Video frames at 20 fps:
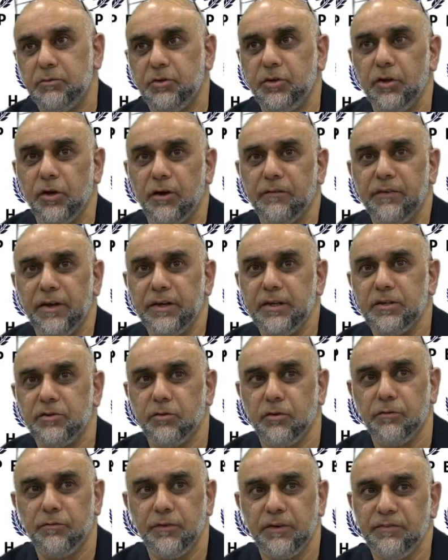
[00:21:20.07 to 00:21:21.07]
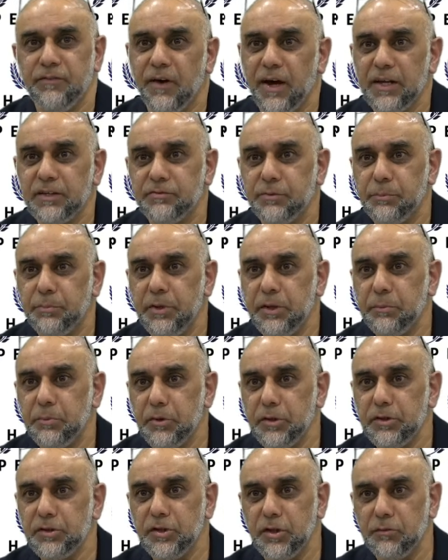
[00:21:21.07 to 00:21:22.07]
Do you have any sort of advice for
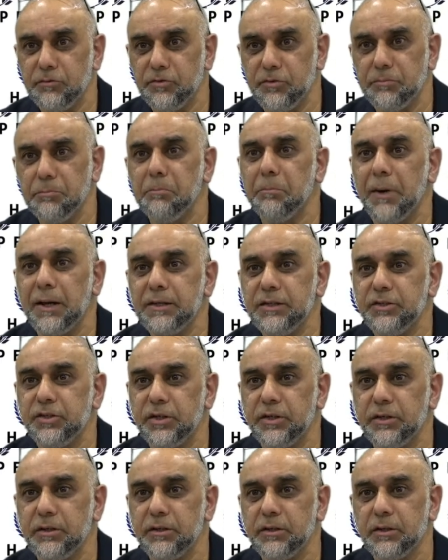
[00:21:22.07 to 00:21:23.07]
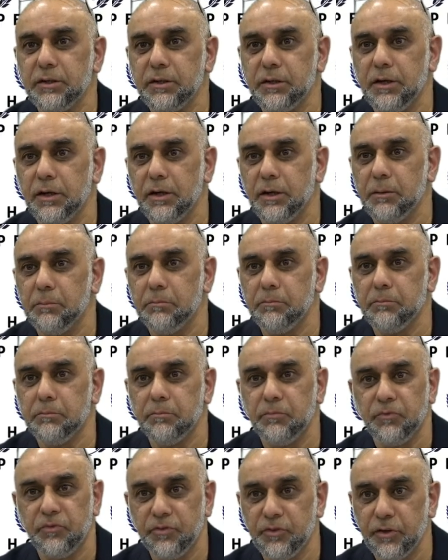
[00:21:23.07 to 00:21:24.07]
people in terms of managing
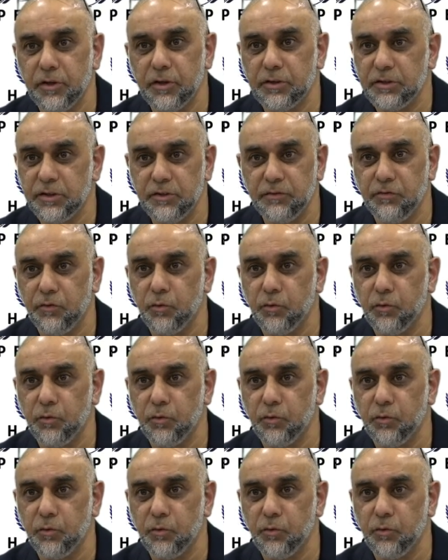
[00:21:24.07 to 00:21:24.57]
30,